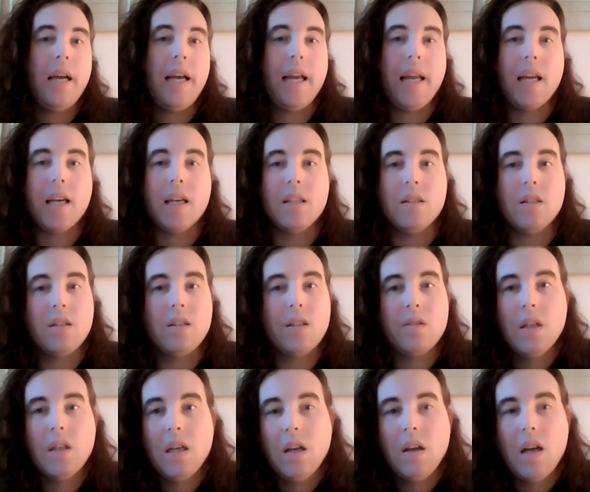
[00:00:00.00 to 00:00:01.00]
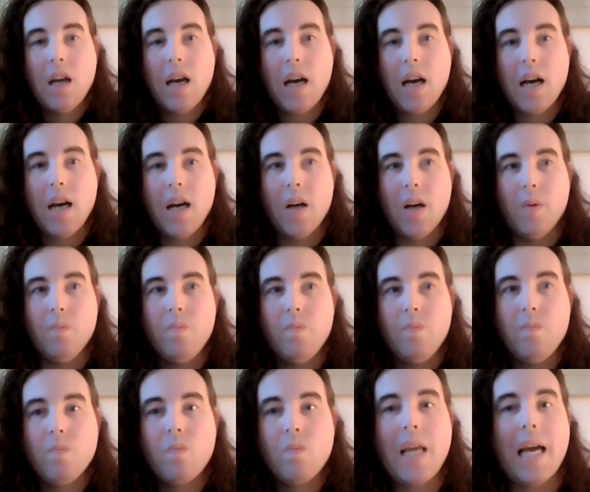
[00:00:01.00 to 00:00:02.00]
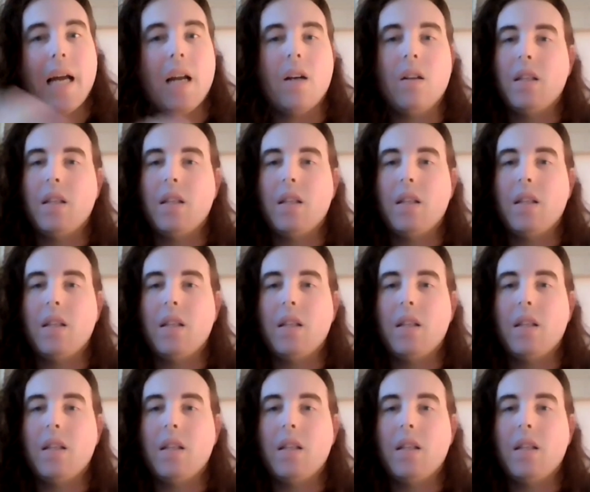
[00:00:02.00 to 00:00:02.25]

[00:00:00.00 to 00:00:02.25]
and that